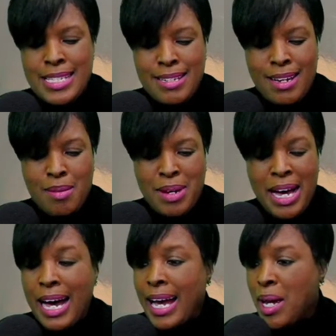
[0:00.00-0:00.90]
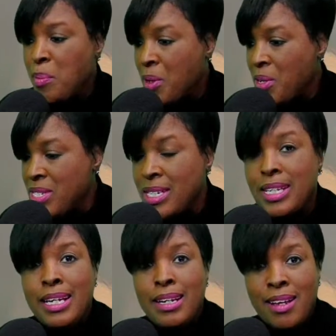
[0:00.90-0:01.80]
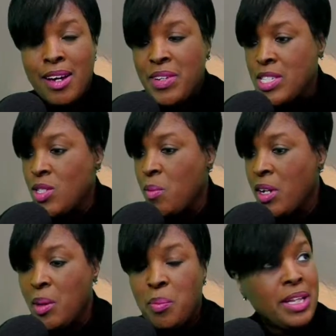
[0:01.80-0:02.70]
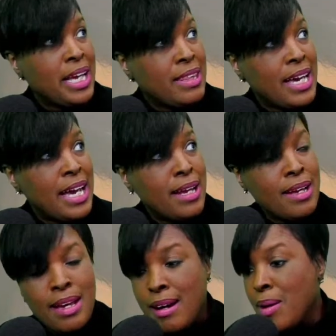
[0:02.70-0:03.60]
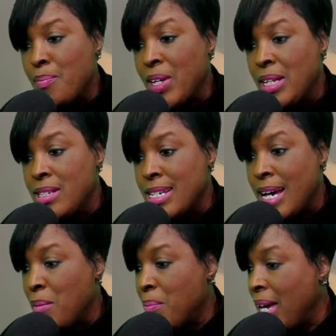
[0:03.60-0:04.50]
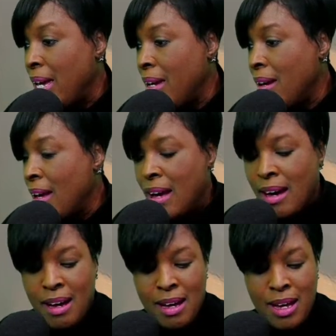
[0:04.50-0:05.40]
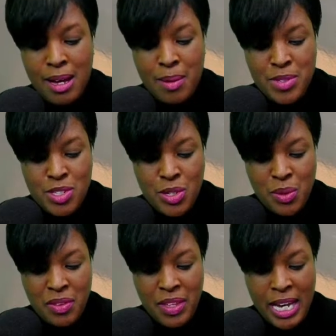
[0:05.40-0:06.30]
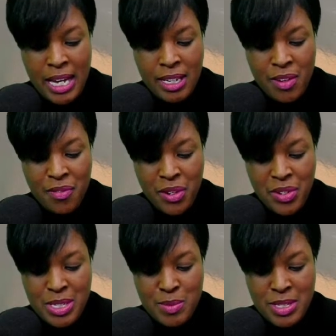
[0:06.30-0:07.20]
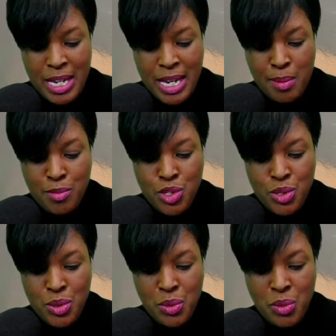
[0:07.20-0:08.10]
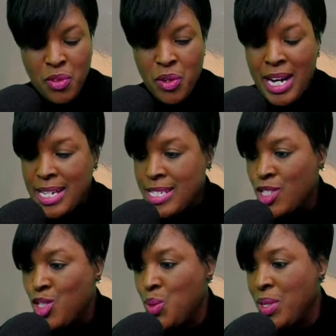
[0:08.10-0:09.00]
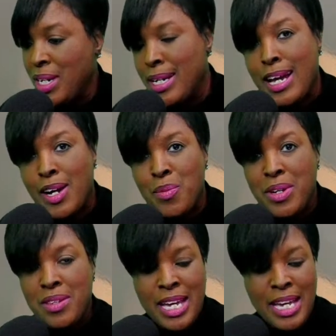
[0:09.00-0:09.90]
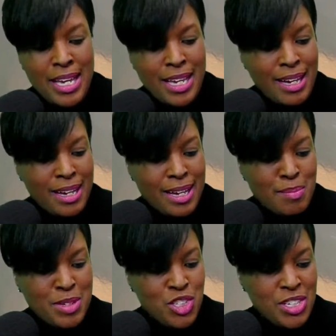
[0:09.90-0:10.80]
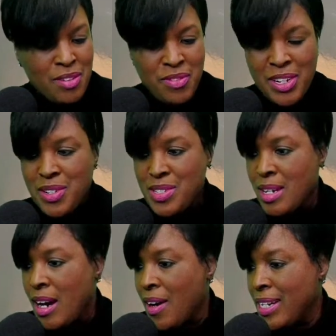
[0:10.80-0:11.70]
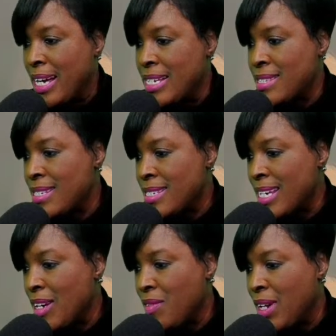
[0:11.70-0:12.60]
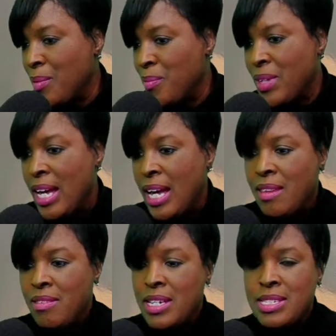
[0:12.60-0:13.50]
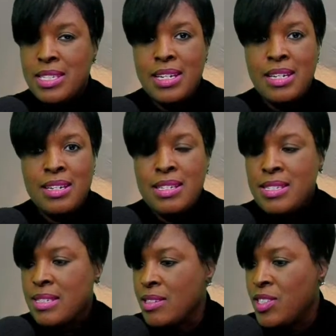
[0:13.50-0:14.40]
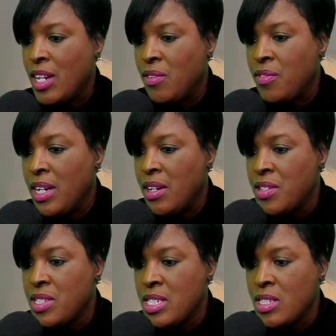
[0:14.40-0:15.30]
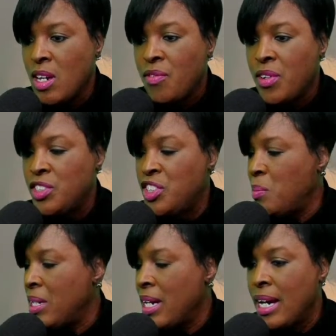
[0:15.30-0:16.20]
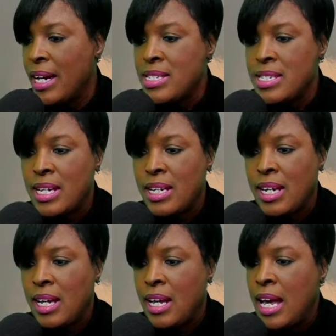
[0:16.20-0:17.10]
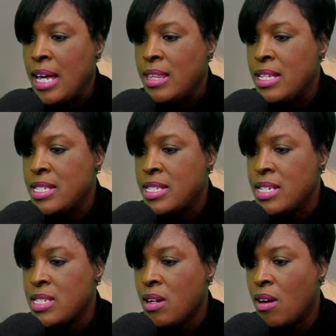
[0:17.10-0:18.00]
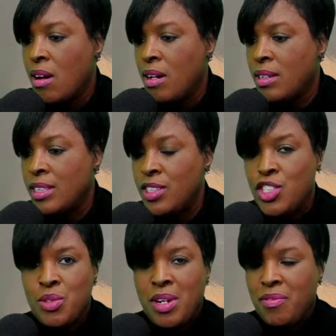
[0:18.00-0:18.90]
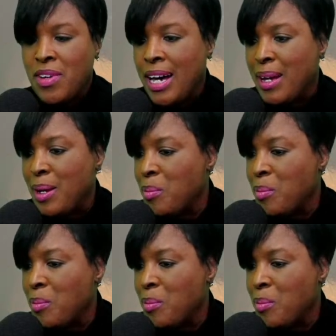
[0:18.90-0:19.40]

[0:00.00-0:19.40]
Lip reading: I personally love it. So I'm going to play that in the time being, so that give her some time to for us to connect with Ms. J. Fierce, our guest this evening. This is J. Fierce. This is off her Gemini CD. This is called Detroit Vibe.